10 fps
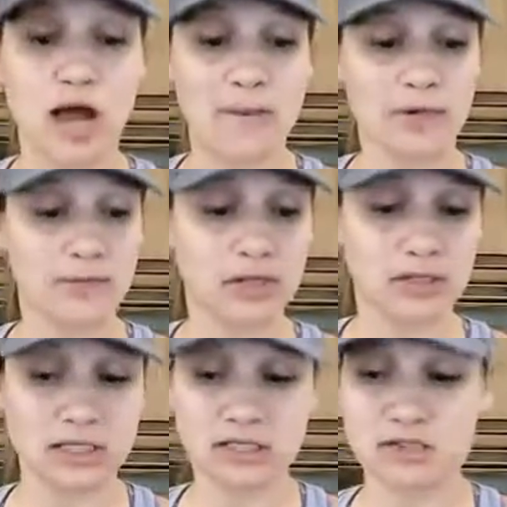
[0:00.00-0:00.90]
I'm going to put
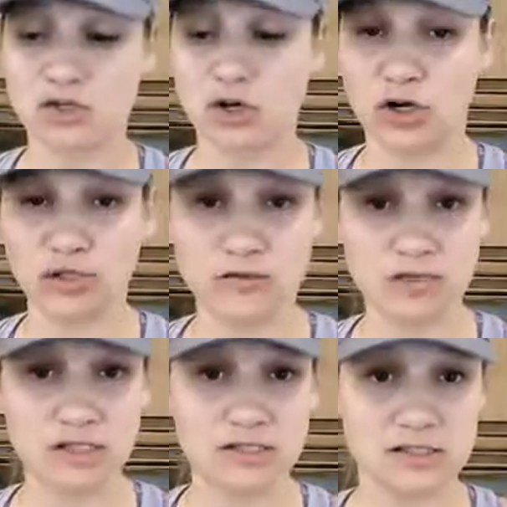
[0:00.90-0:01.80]
links to all of
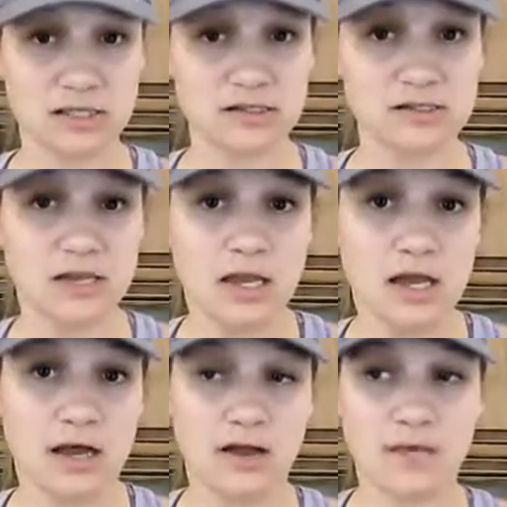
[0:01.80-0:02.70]
these things
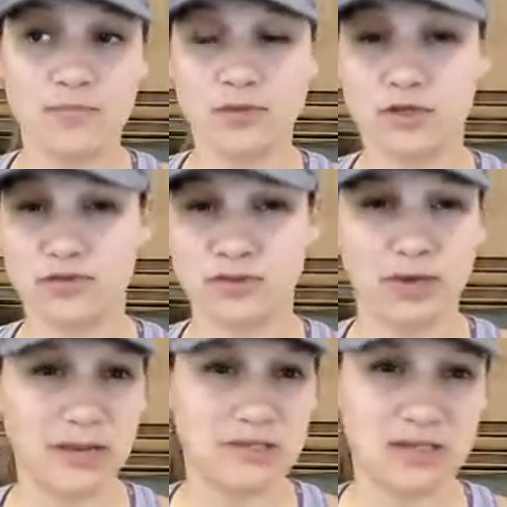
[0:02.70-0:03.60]

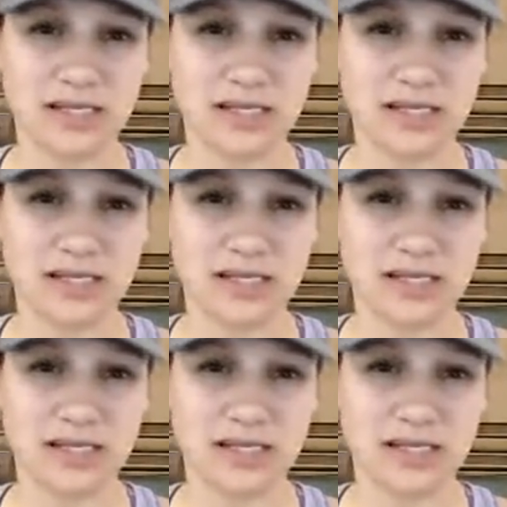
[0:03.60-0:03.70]
through Amazon.